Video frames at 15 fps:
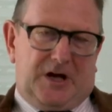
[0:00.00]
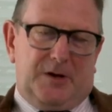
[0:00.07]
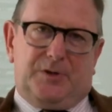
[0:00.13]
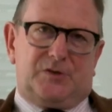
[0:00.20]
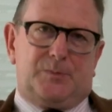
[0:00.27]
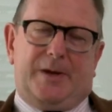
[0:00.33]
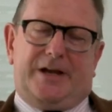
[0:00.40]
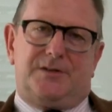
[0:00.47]

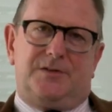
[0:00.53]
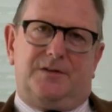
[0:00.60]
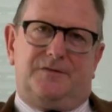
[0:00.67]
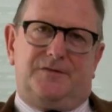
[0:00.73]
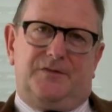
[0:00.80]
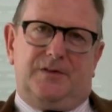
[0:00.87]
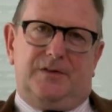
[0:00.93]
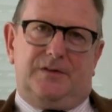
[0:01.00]
From my
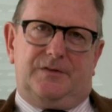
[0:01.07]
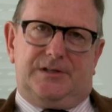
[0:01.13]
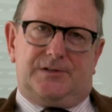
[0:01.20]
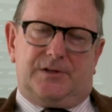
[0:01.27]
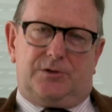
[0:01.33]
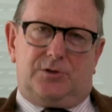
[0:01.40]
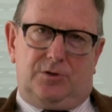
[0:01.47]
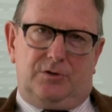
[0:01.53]
perspective,
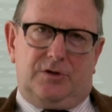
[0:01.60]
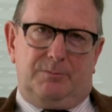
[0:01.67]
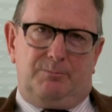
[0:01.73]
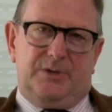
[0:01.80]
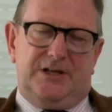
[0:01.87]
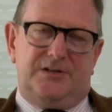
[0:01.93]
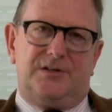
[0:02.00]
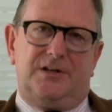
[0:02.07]
these are
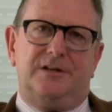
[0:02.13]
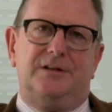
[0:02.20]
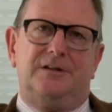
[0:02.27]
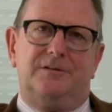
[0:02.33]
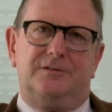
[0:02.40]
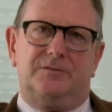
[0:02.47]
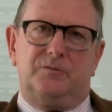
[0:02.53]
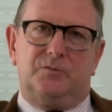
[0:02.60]
two
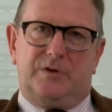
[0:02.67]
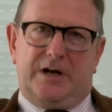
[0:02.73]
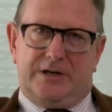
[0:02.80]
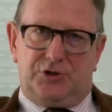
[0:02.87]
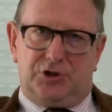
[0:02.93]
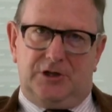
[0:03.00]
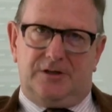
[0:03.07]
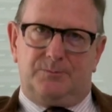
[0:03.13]
competing
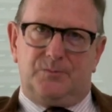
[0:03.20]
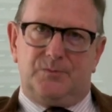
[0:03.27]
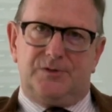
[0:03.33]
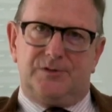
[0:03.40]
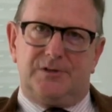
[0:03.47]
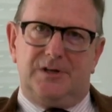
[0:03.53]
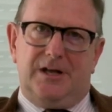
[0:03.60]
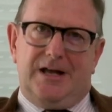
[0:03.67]

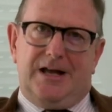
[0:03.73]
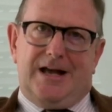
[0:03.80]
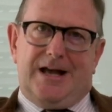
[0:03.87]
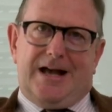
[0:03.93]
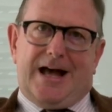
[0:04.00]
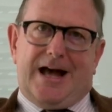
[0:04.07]
regimes,